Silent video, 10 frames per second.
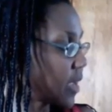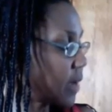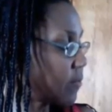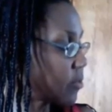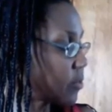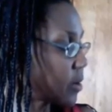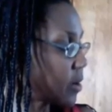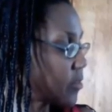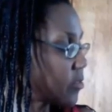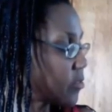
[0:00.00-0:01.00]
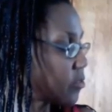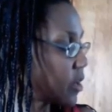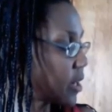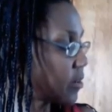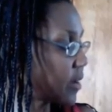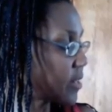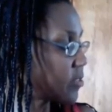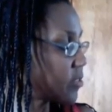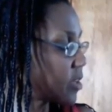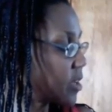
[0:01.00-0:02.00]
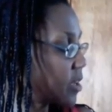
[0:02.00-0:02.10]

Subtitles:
adverse precautions, drug interactions,